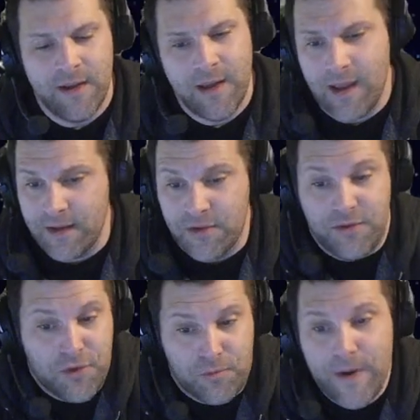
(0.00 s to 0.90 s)
And
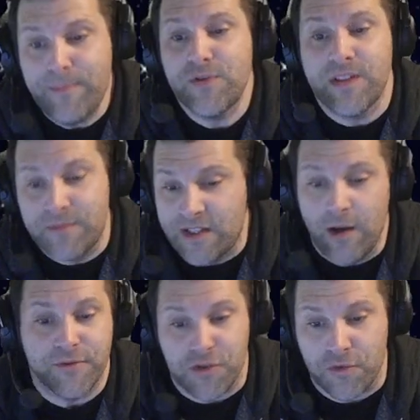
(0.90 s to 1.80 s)
the Reapers
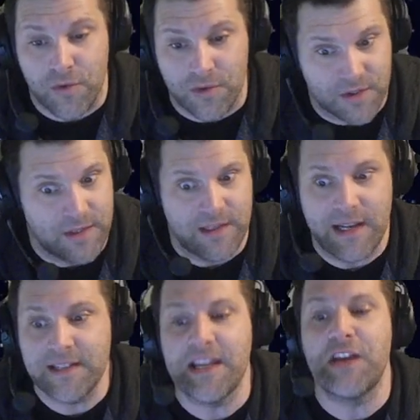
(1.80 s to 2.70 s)
themselves are gross. Like, that
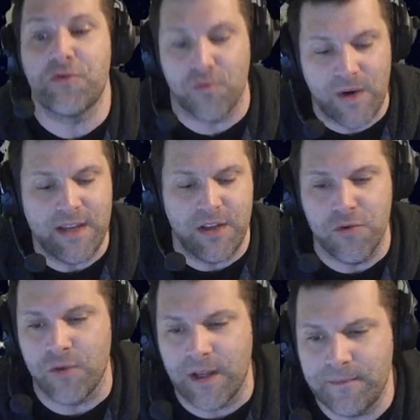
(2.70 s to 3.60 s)
is a great
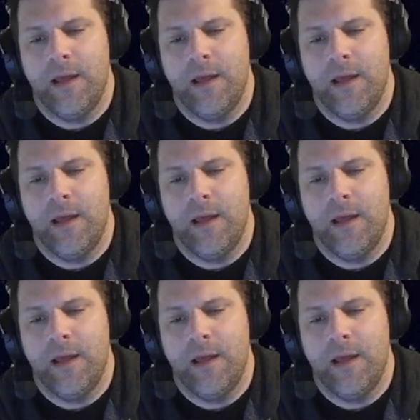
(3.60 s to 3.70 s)
unit.